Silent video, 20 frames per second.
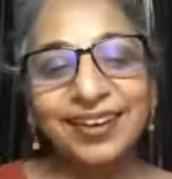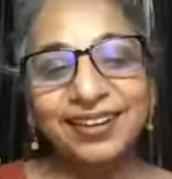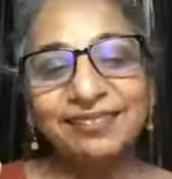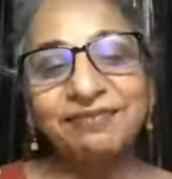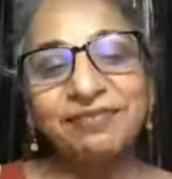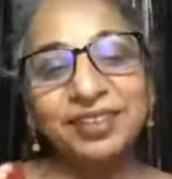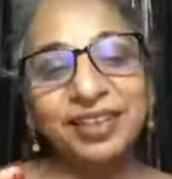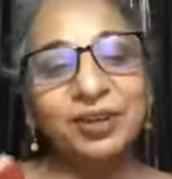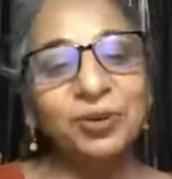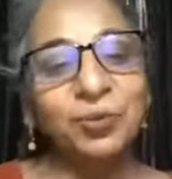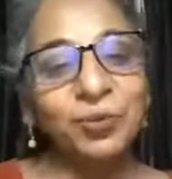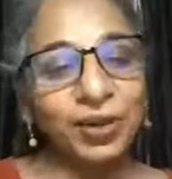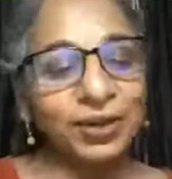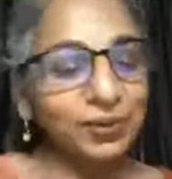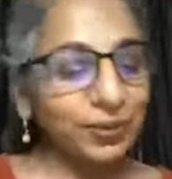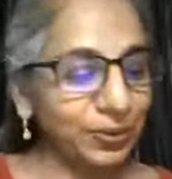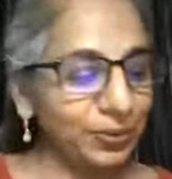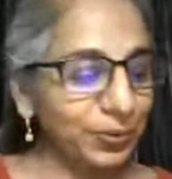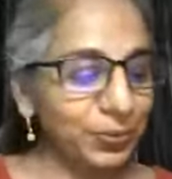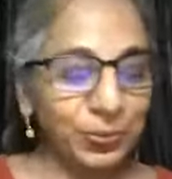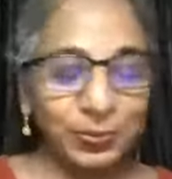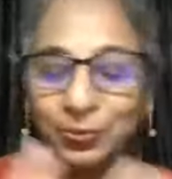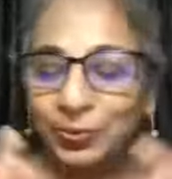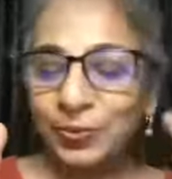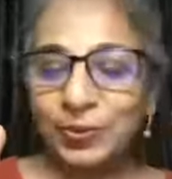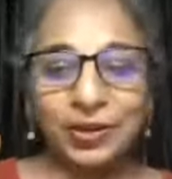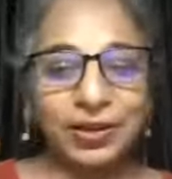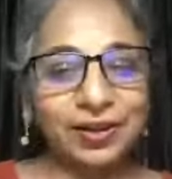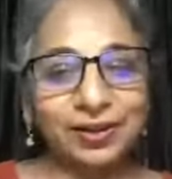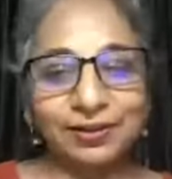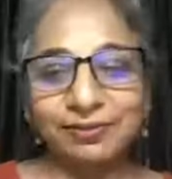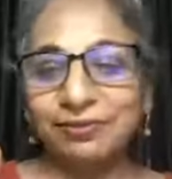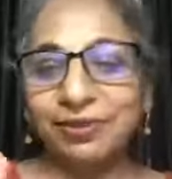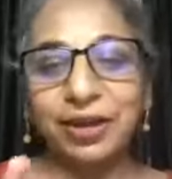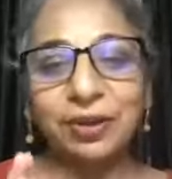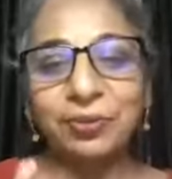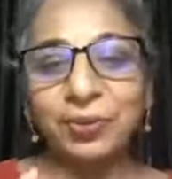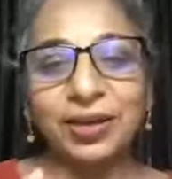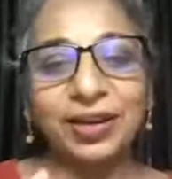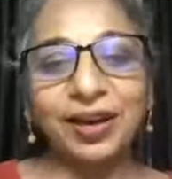when where
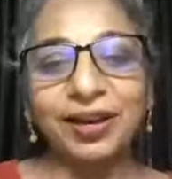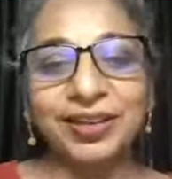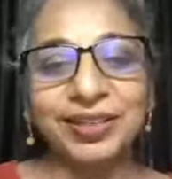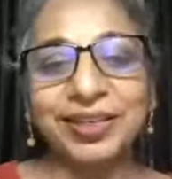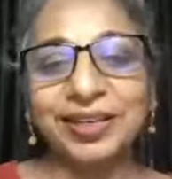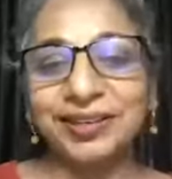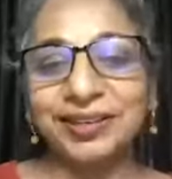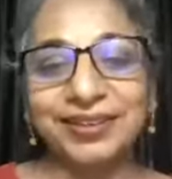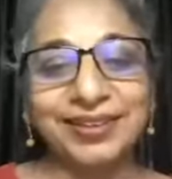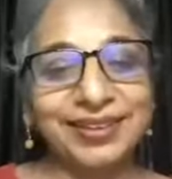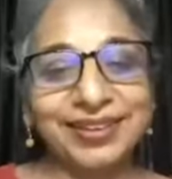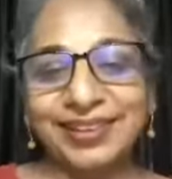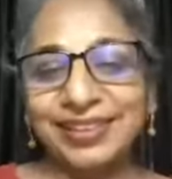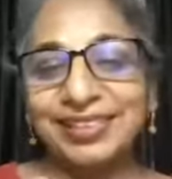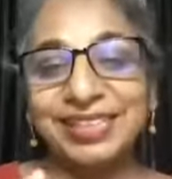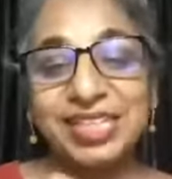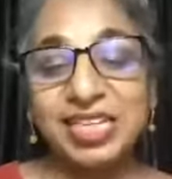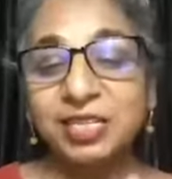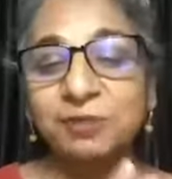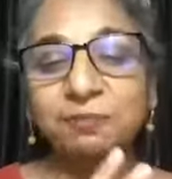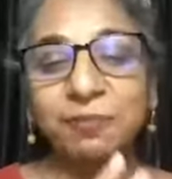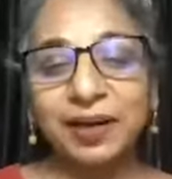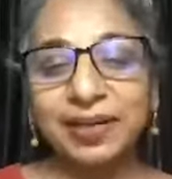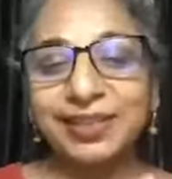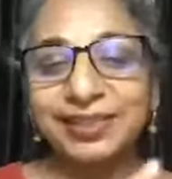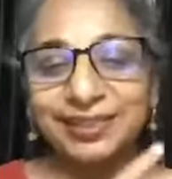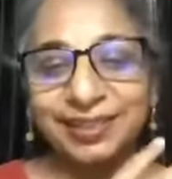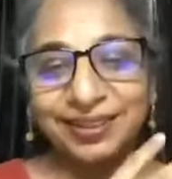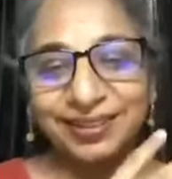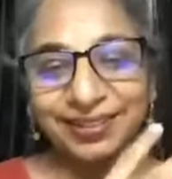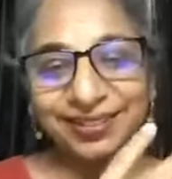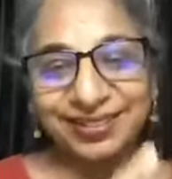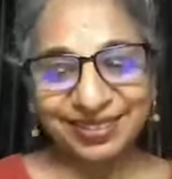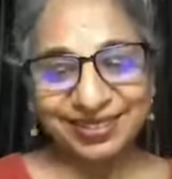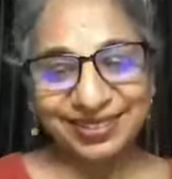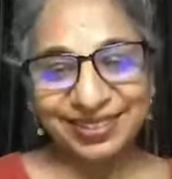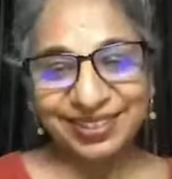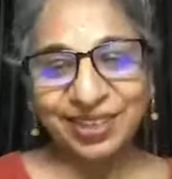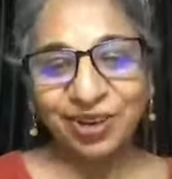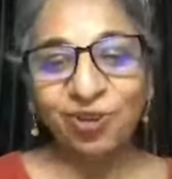we are, despite our
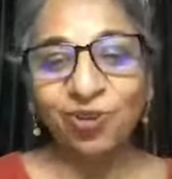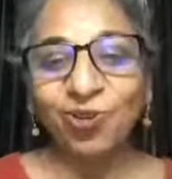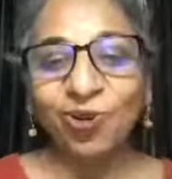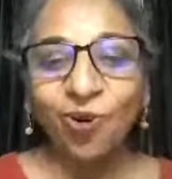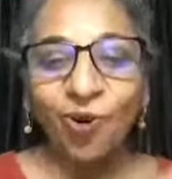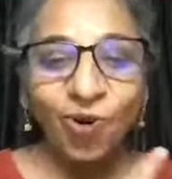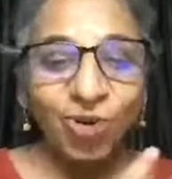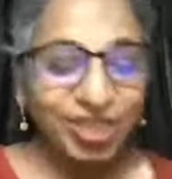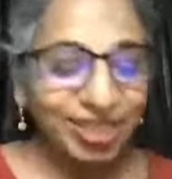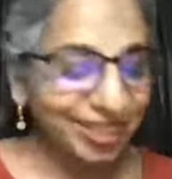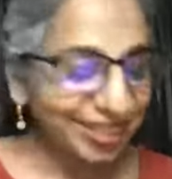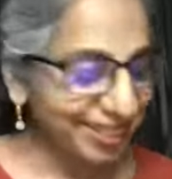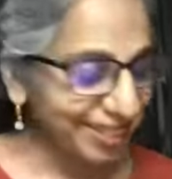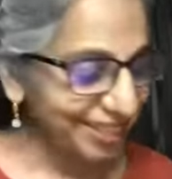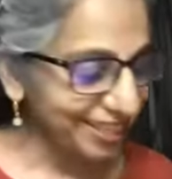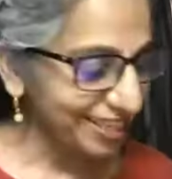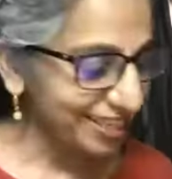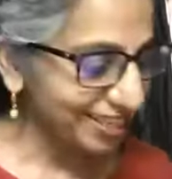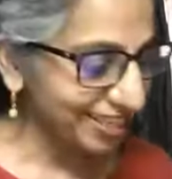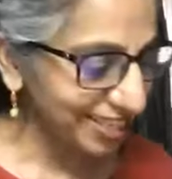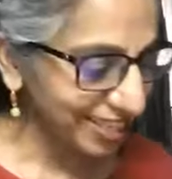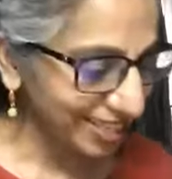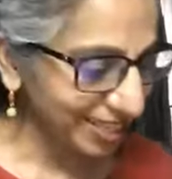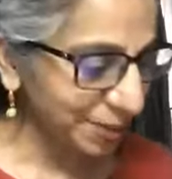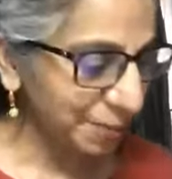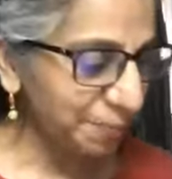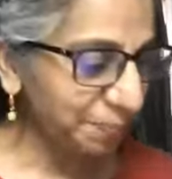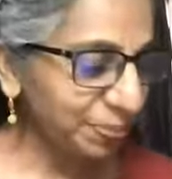glorious history.